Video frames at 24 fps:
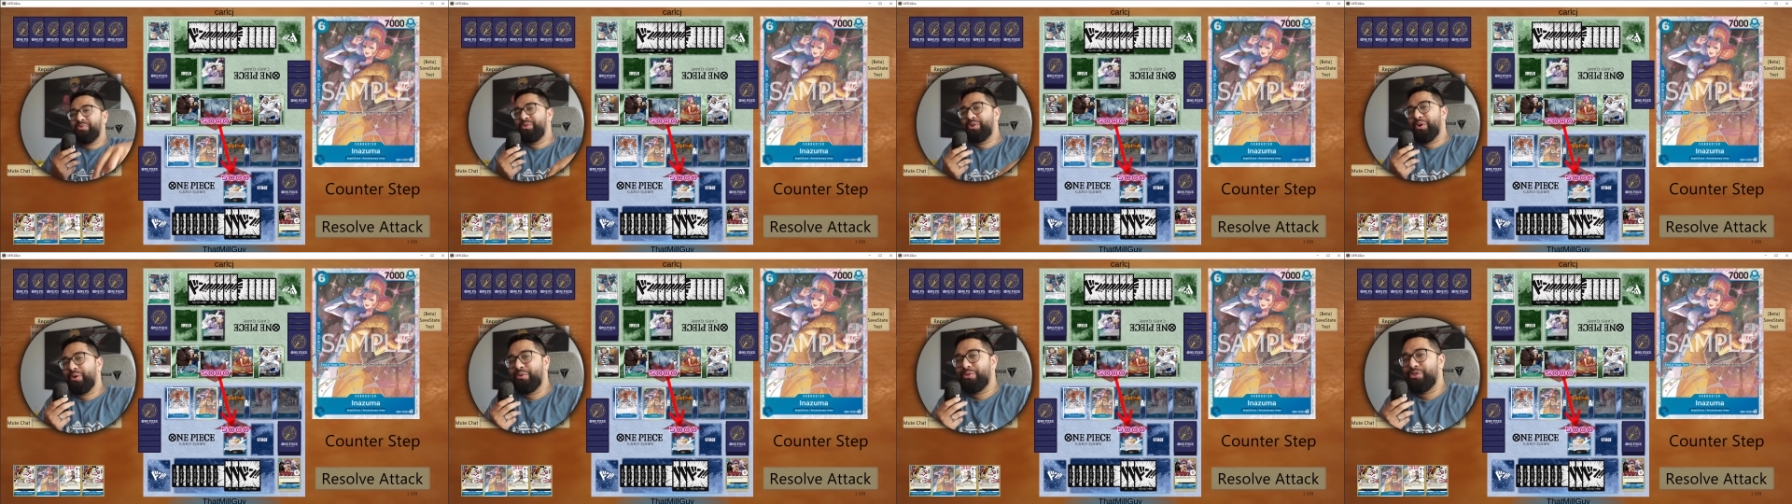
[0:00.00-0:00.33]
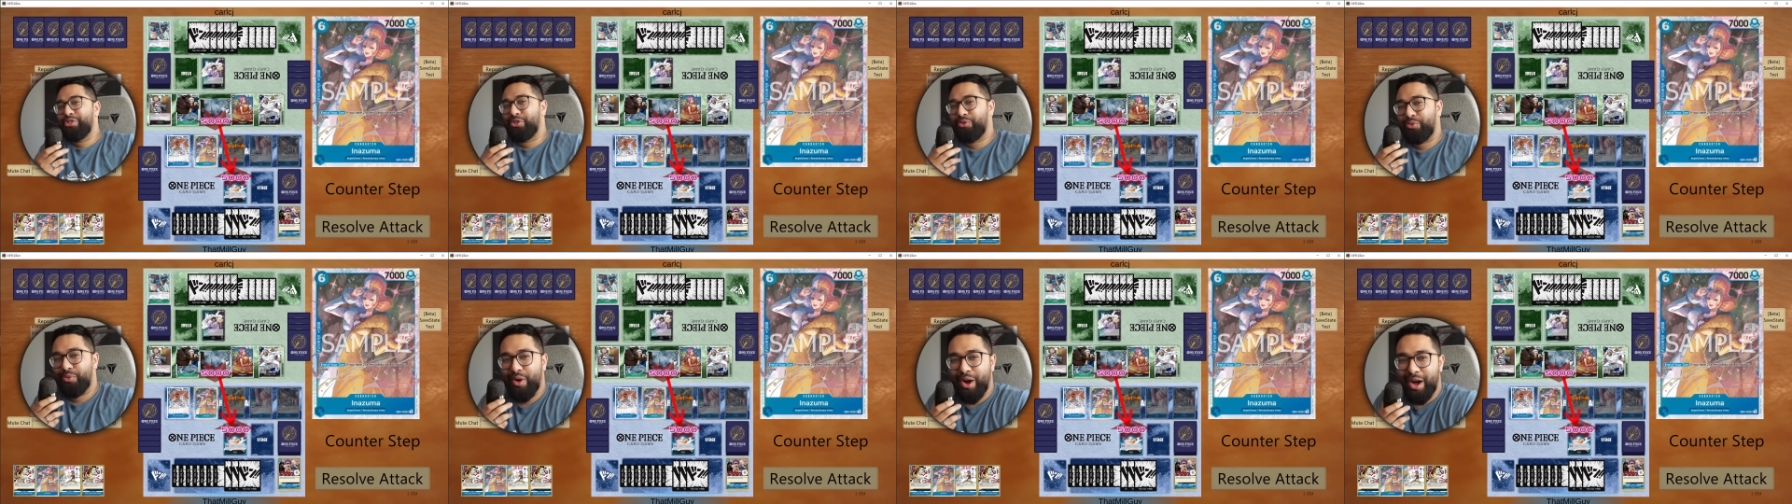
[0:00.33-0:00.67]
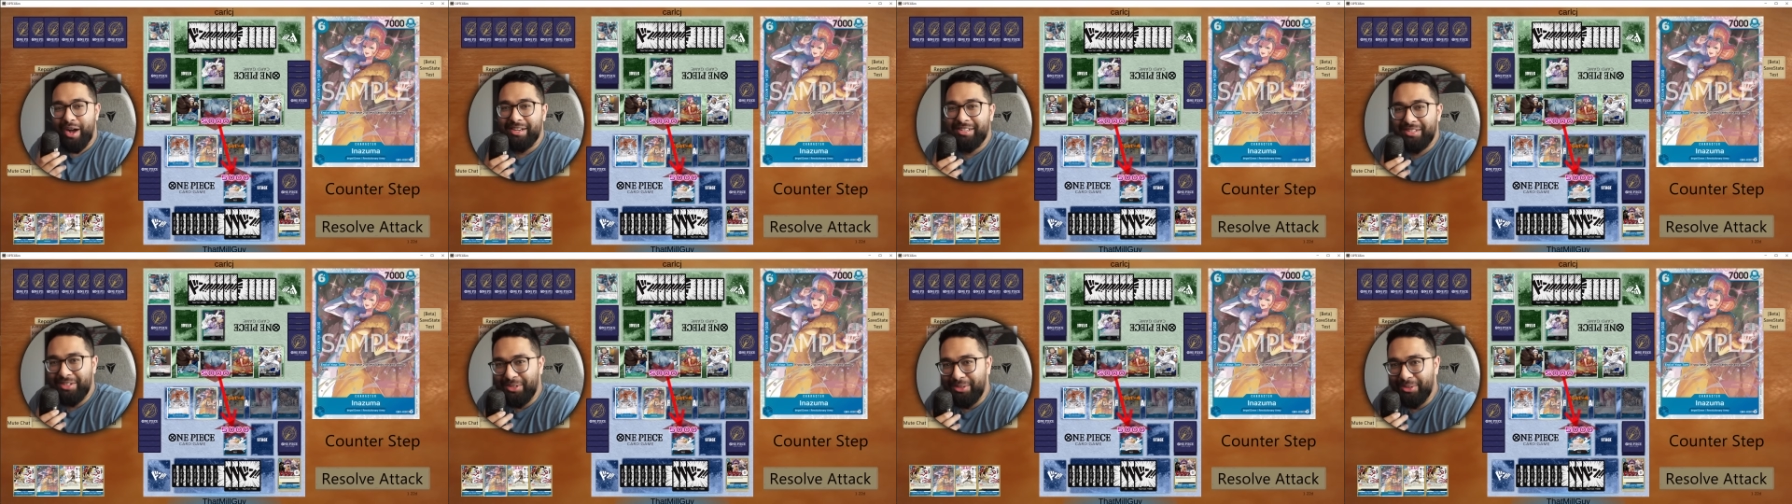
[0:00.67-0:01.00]
go
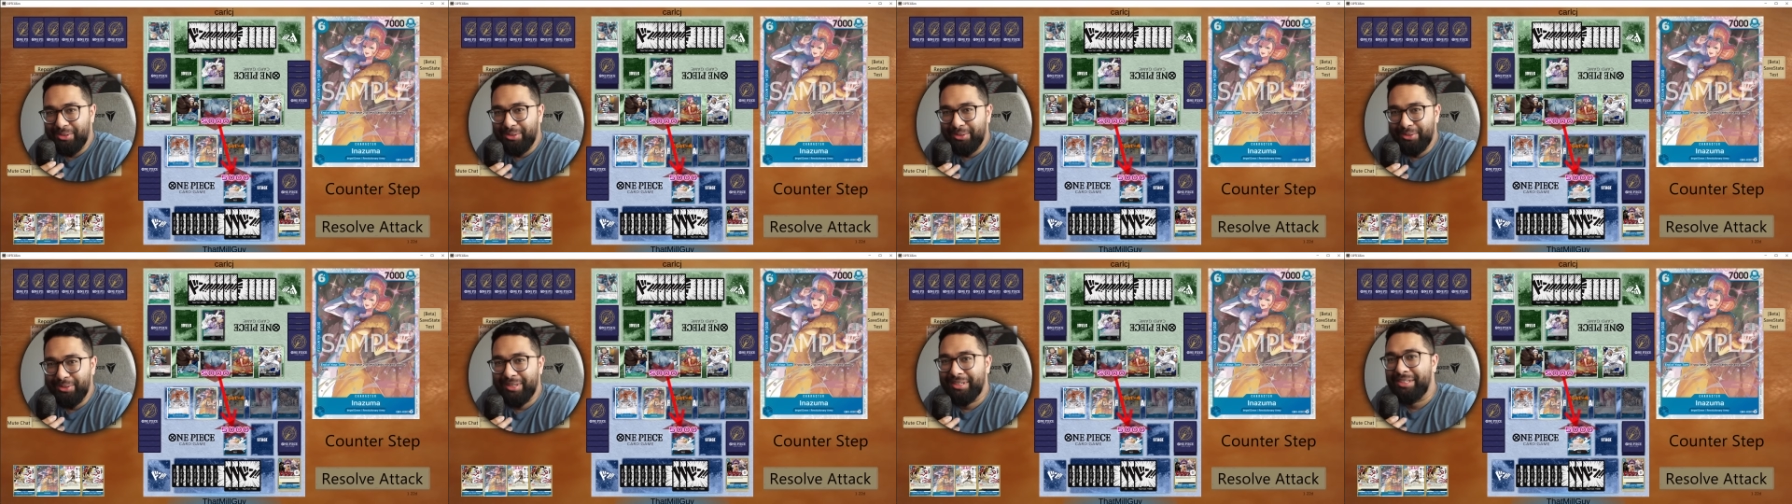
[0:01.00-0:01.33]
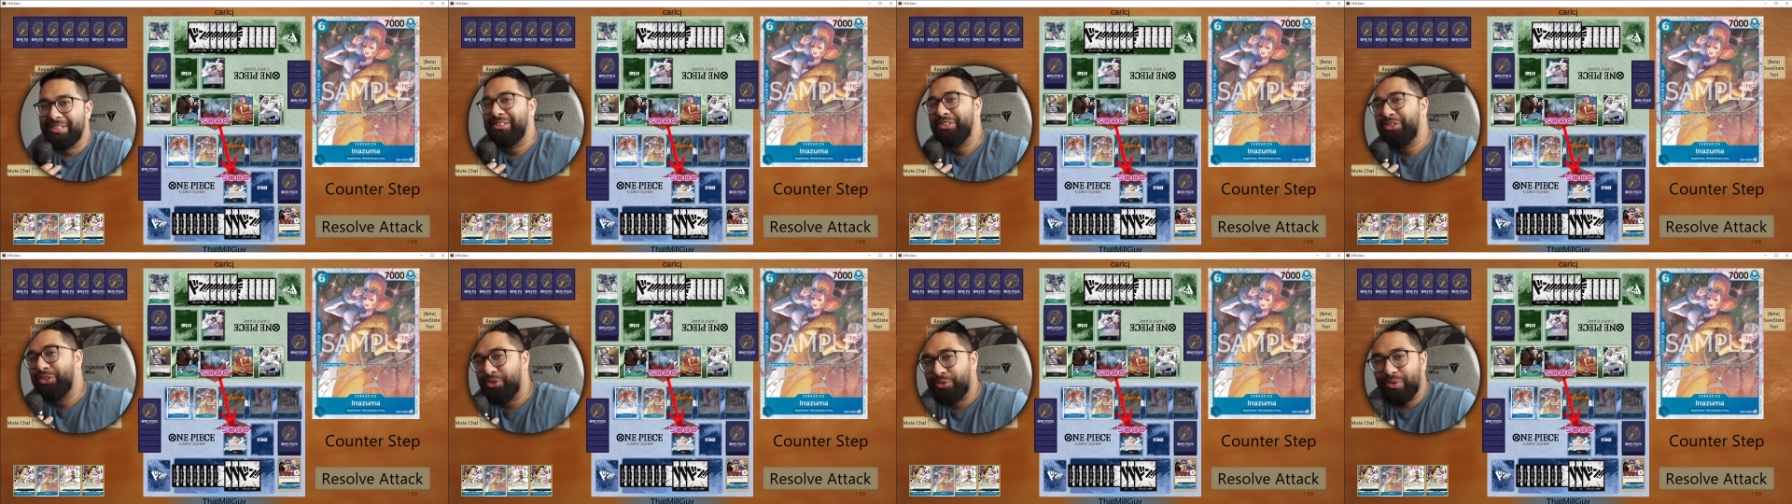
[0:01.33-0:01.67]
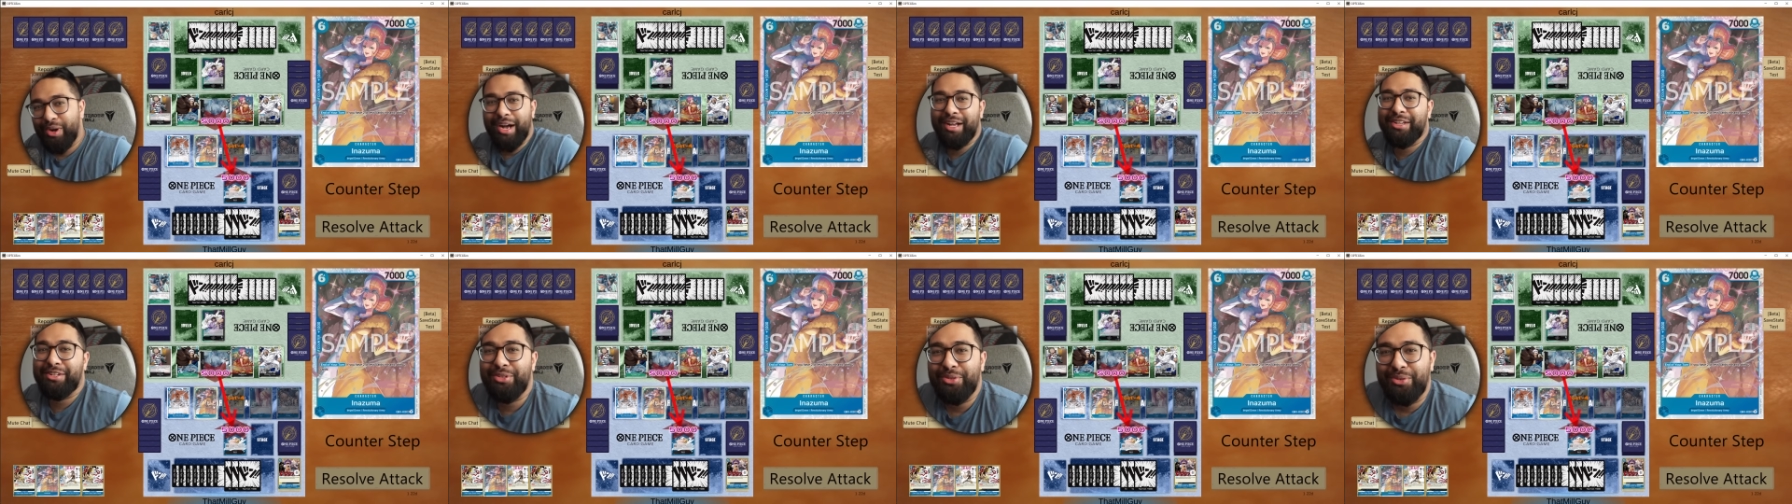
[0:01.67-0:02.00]
draw two,
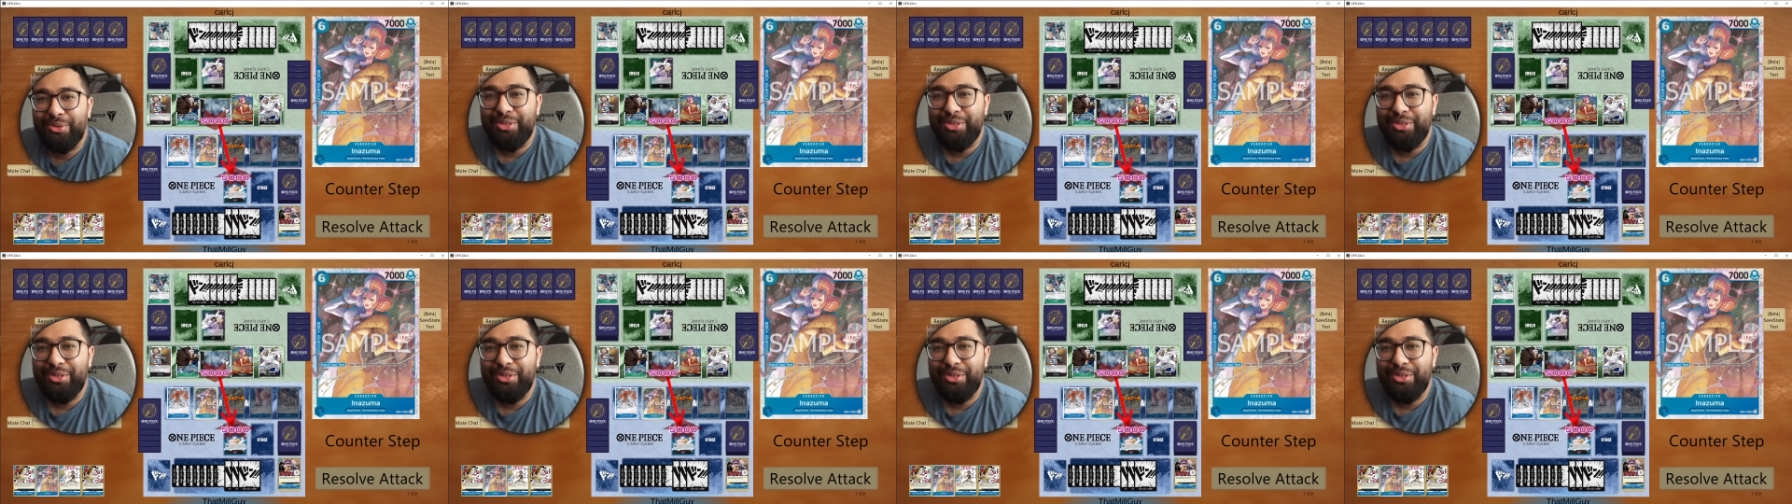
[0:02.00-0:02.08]
draw two,